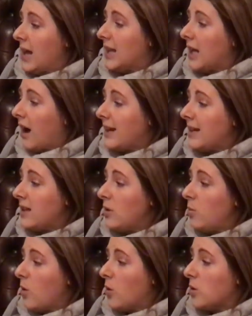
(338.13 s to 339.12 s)
Lining the
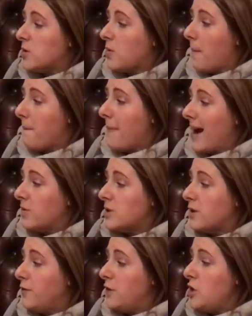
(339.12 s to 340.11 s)
walls were mounds
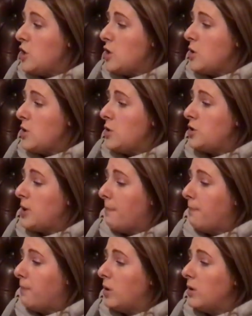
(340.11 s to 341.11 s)
of huge,
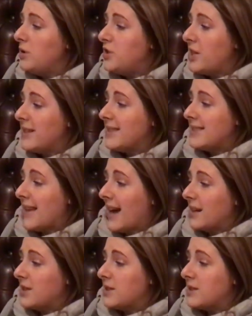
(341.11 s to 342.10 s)
bulging
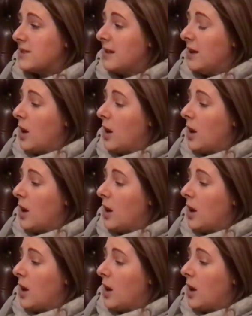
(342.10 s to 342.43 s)
sacks,